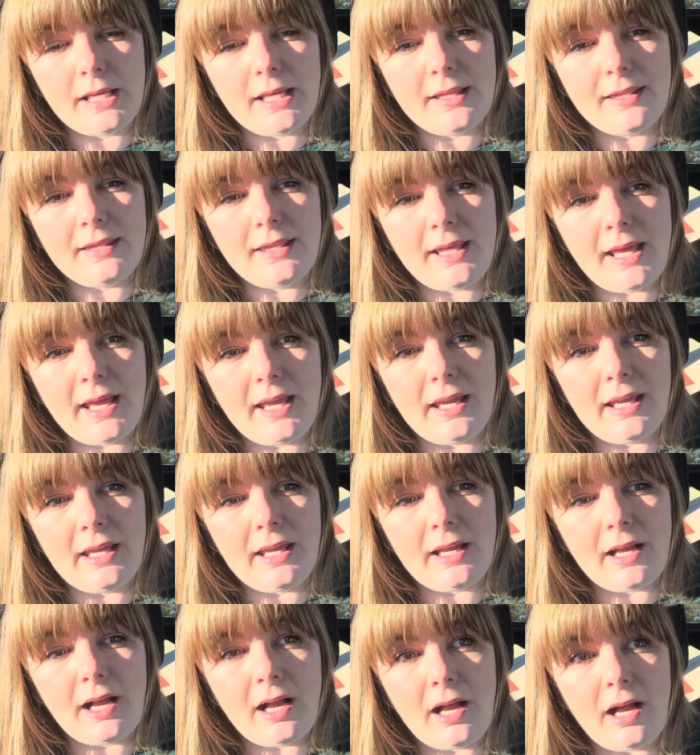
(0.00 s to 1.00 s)

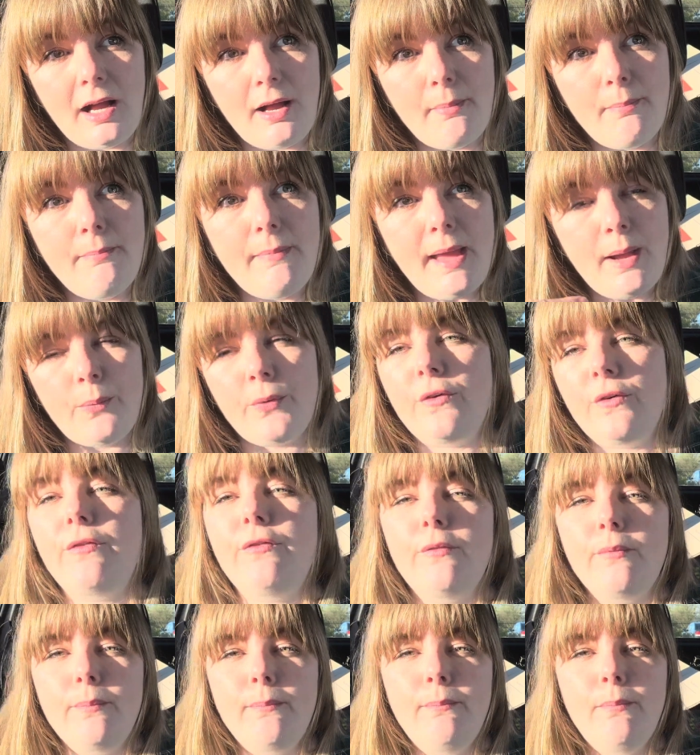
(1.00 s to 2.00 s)
they are met with
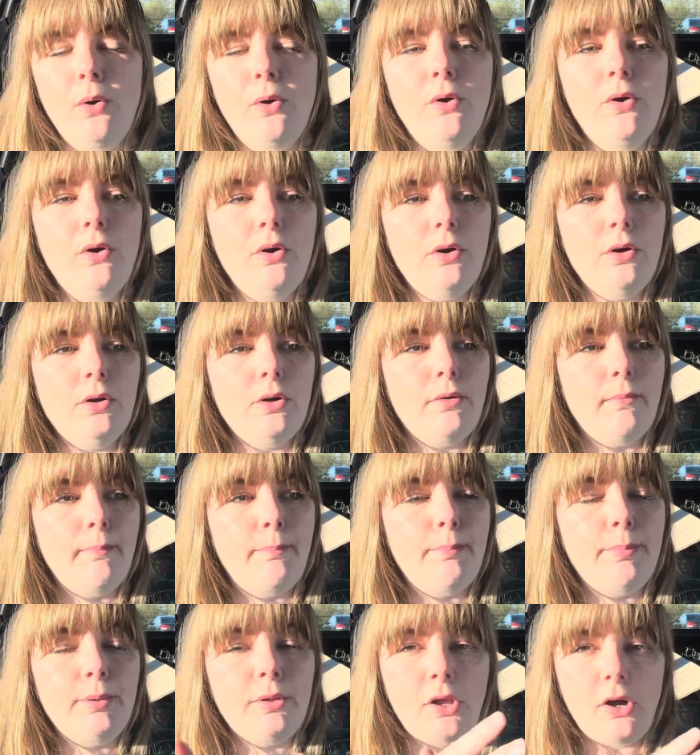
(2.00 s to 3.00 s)
more
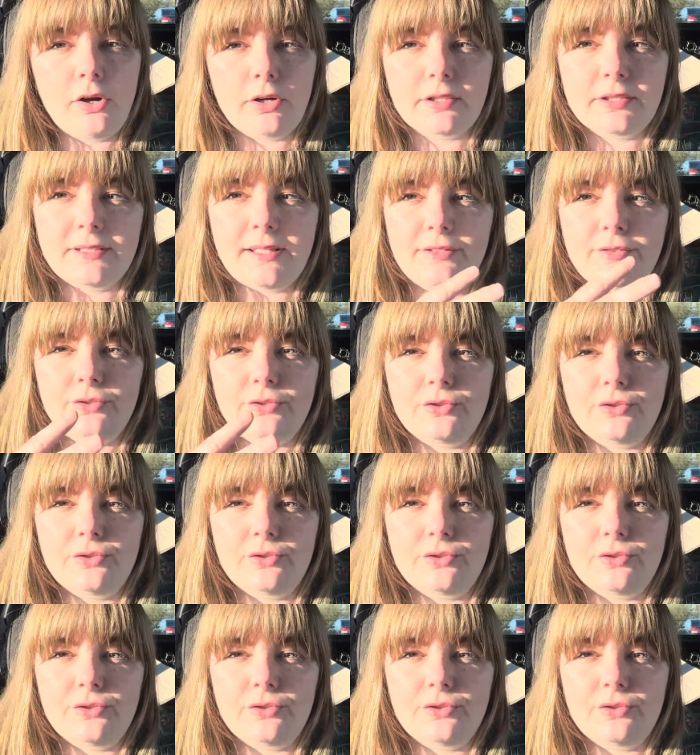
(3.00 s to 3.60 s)
blocks and